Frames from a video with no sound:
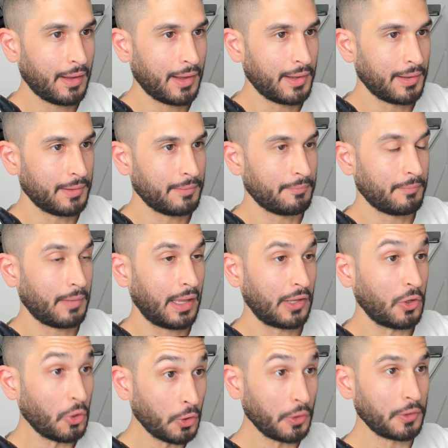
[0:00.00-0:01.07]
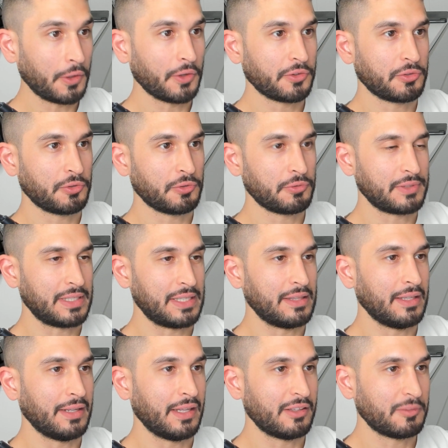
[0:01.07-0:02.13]
I could also see
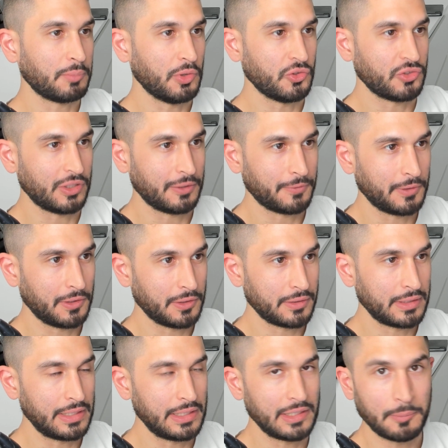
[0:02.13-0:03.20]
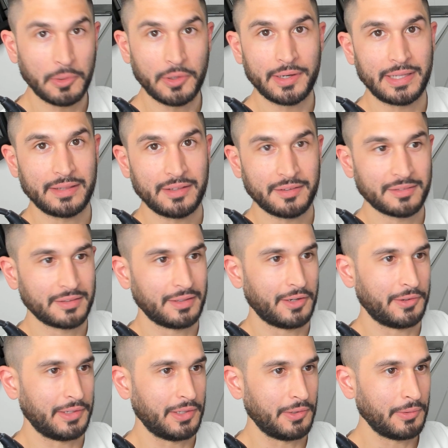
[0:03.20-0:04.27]
the Nets pushing for Keegan Murray in this
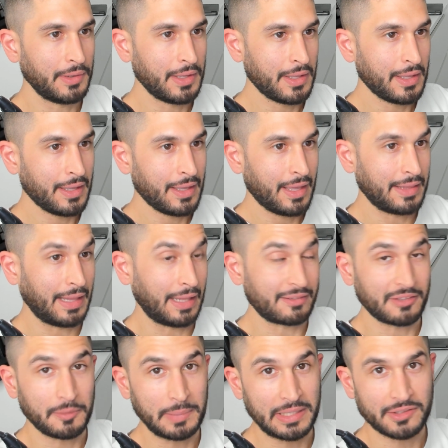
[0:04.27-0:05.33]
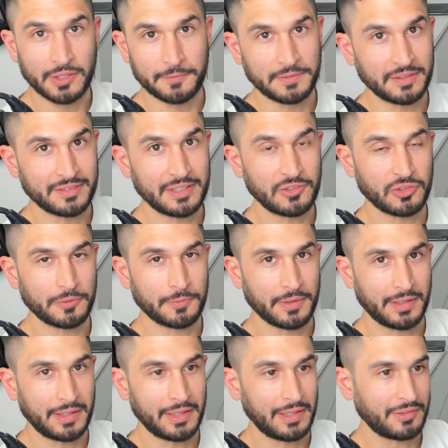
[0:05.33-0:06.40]
scenario, and that's going to be a tough decision
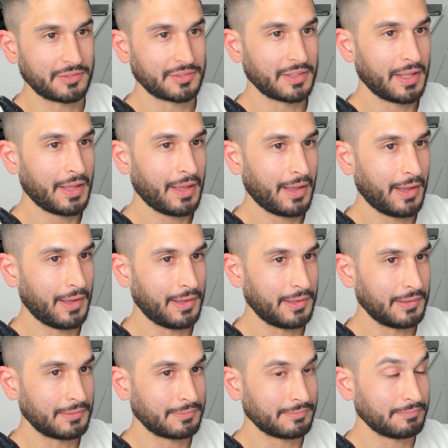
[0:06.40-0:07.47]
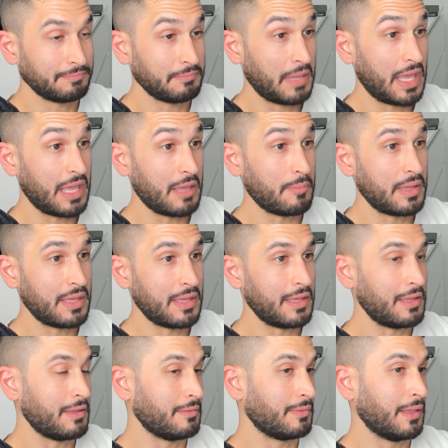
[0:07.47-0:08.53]
for the Kings.
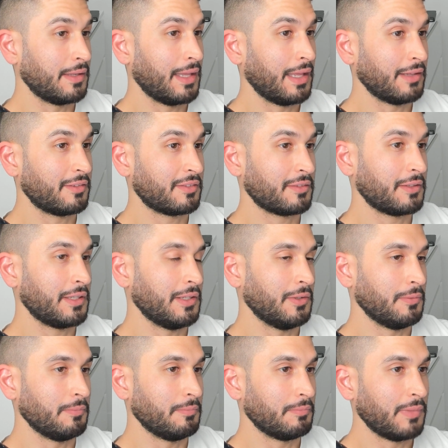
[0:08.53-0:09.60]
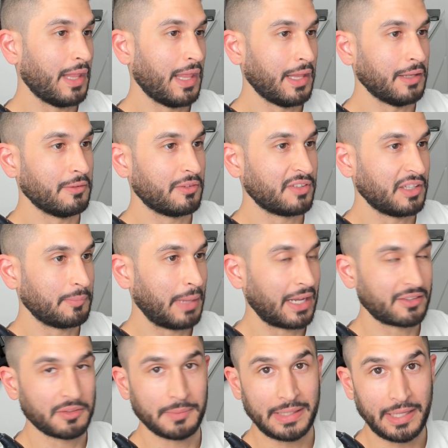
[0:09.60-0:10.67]
Maybe the Nets can then send
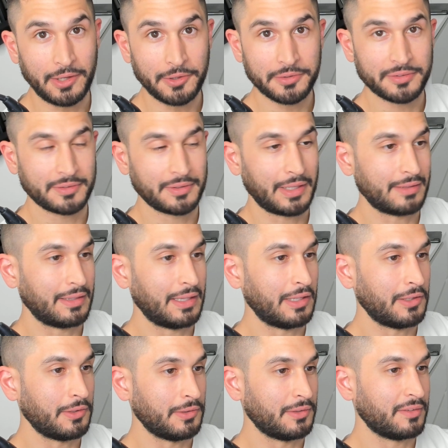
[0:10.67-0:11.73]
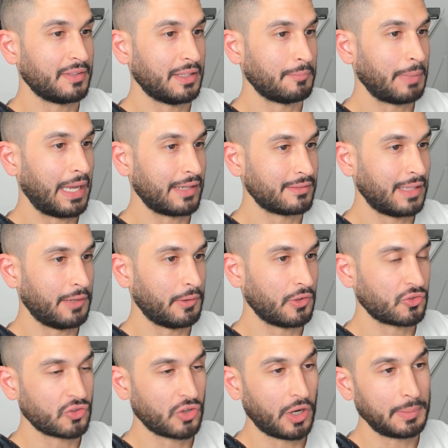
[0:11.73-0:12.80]
back something else, like they could send back
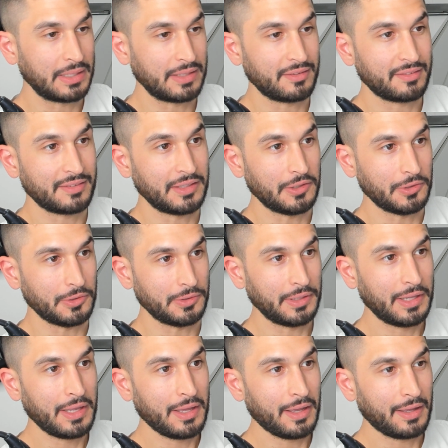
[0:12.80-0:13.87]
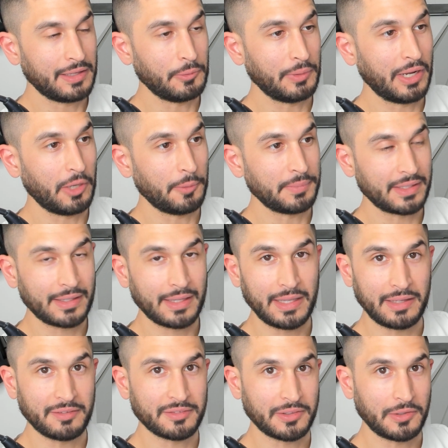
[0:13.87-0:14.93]
Day'Ron Sharpe. He would help the
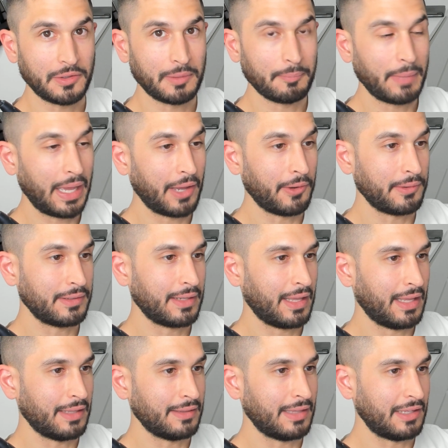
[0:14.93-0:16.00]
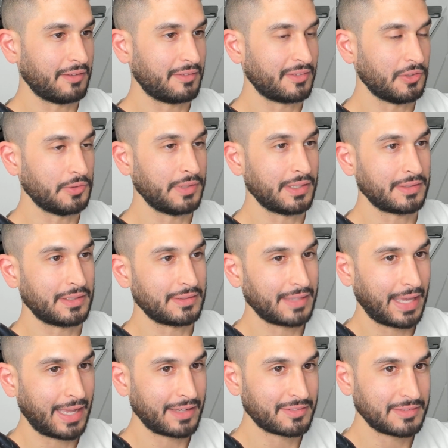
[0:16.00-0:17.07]
Kings a good amount, and they could still deduct the
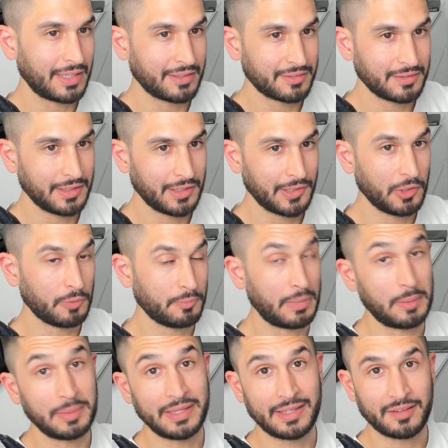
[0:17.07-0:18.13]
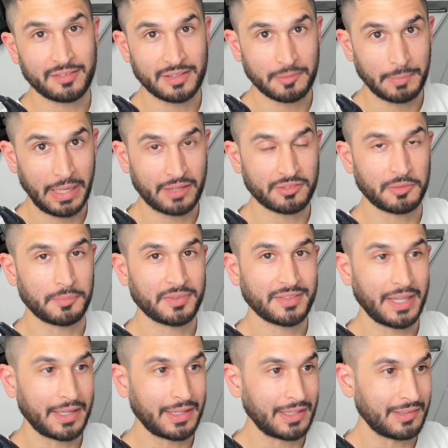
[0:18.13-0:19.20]
tax in that scenario. Maybe they could send back some
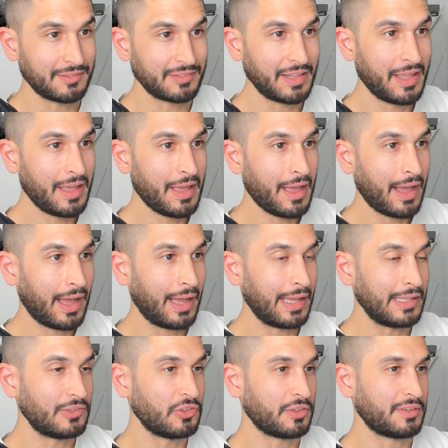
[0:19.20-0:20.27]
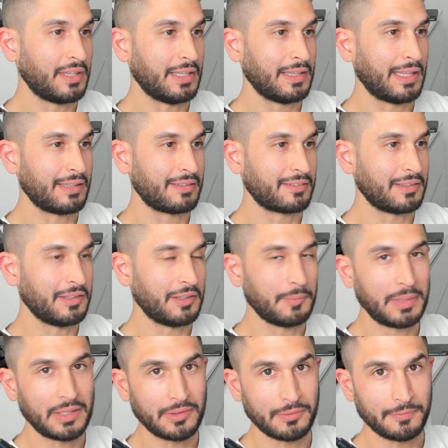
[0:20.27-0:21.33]
seconds. I just think that's going to
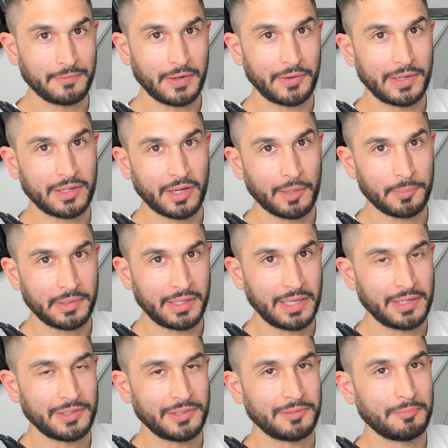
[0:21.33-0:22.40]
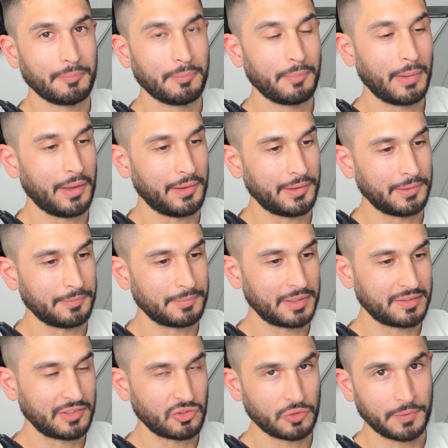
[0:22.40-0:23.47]
be a very complicated
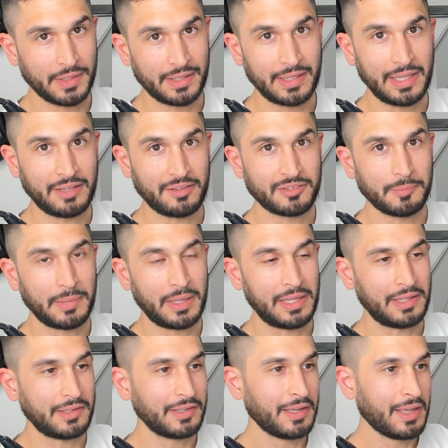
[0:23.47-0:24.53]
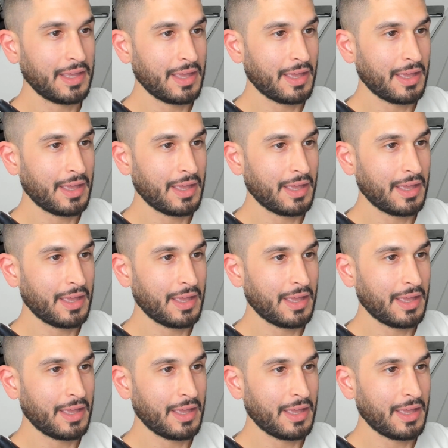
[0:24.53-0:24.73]
decision for the Kings to make.